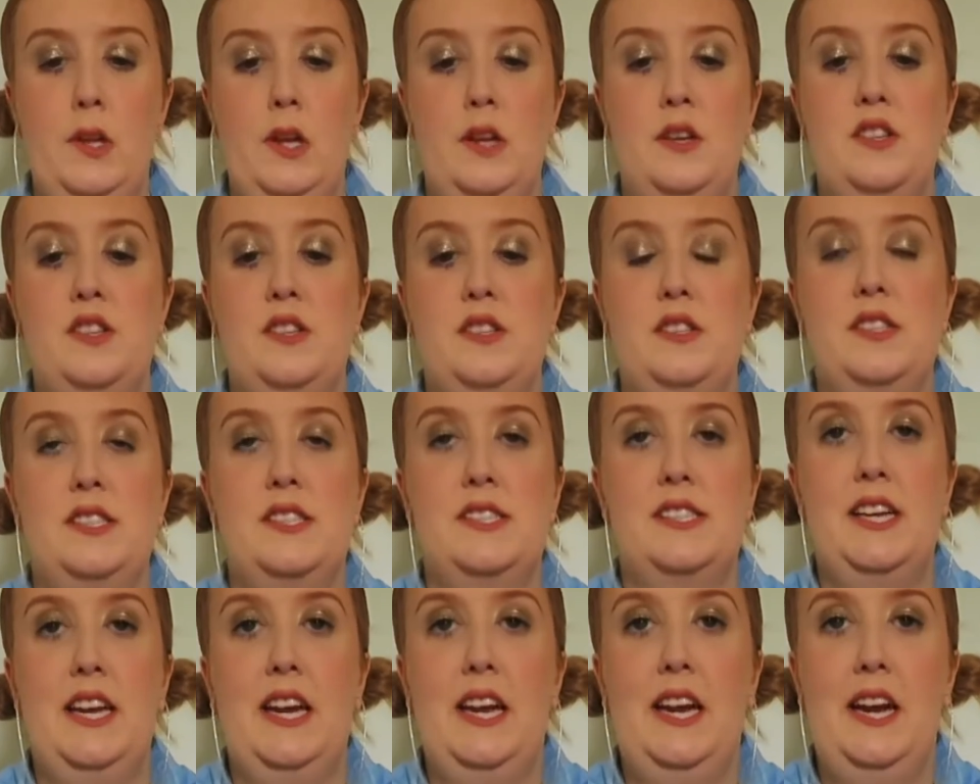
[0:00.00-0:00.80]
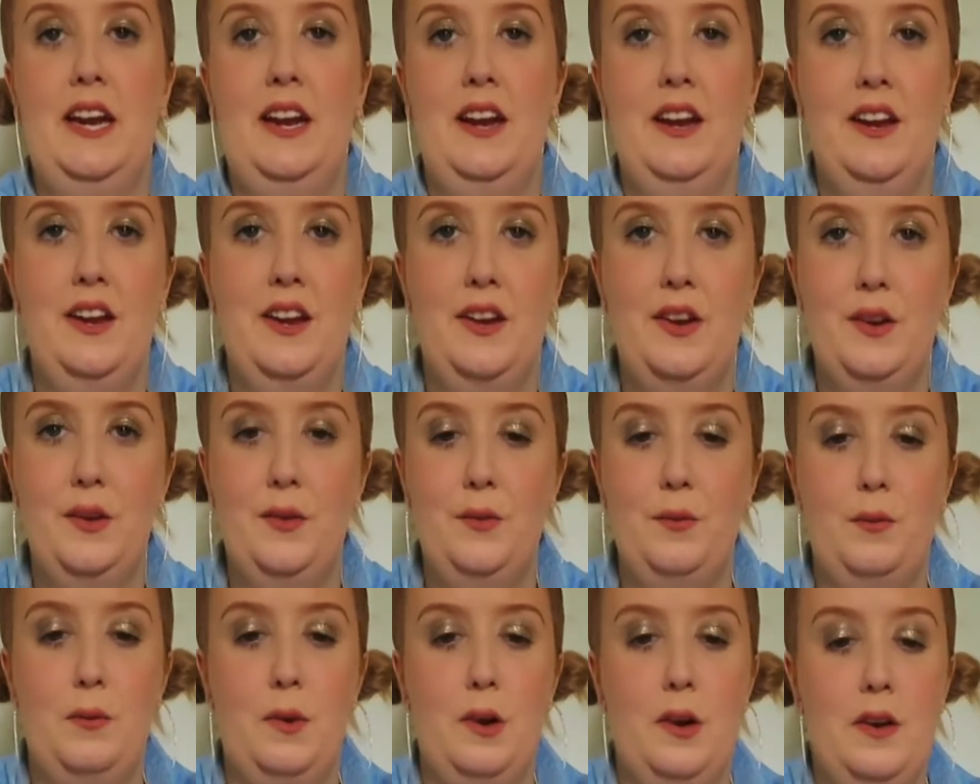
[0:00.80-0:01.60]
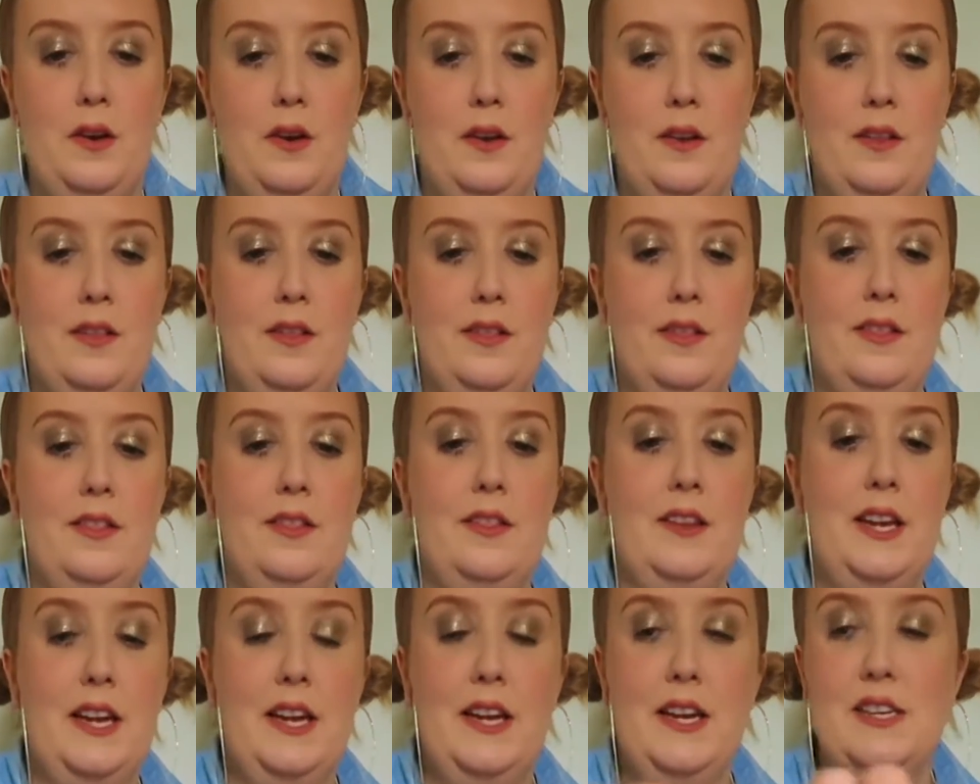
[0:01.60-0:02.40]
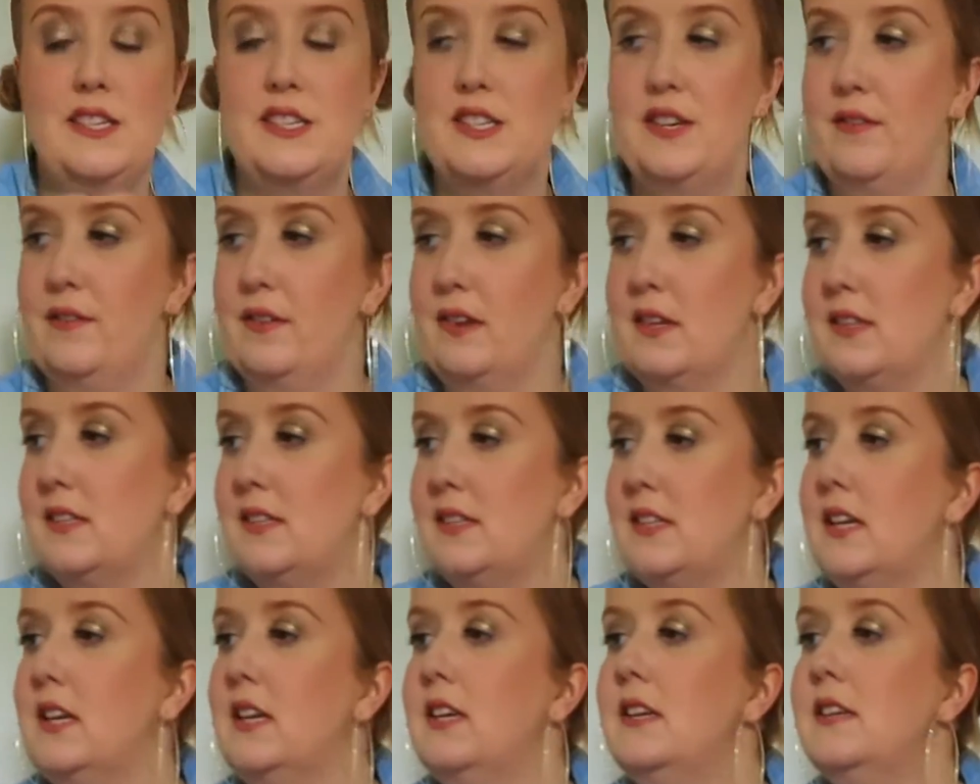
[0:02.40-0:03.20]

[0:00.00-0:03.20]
just to see what the difference is.